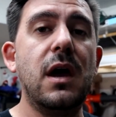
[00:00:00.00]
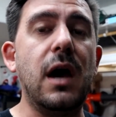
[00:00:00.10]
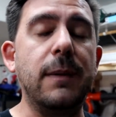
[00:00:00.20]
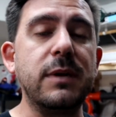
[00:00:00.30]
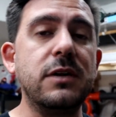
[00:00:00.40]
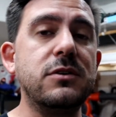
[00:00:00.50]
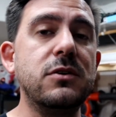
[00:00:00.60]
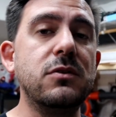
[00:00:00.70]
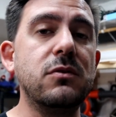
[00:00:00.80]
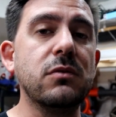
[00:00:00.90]
I'm going to
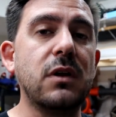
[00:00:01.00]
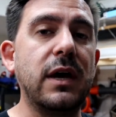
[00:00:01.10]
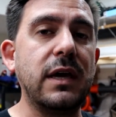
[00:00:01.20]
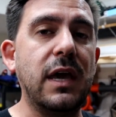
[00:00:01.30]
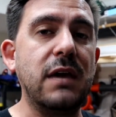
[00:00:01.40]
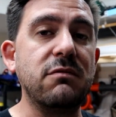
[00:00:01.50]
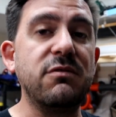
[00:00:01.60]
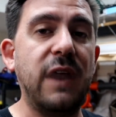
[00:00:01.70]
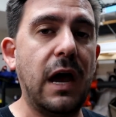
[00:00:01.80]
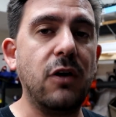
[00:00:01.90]
do like a
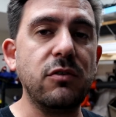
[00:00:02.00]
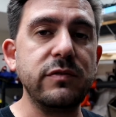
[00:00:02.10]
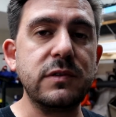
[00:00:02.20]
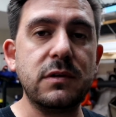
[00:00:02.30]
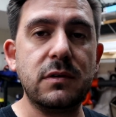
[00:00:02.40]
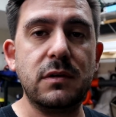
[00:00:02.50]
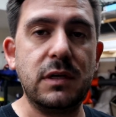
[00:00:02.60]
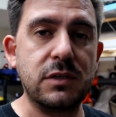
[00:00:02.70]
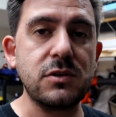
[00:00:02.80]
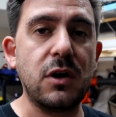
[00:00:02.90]
valved
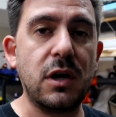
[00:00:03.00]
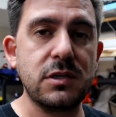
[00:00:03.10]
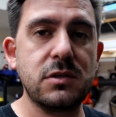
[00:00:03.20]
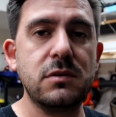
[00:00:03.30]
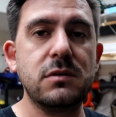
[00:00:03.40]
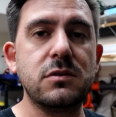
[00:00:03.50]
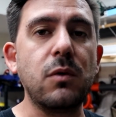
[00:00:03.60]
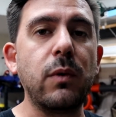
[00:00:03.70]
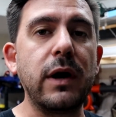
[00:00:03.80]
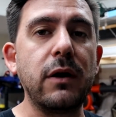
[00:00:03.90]
exhaust to
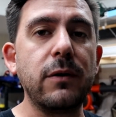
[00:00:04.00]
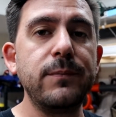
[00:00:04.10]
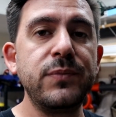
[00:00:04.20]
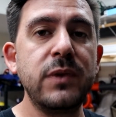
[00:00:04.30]
where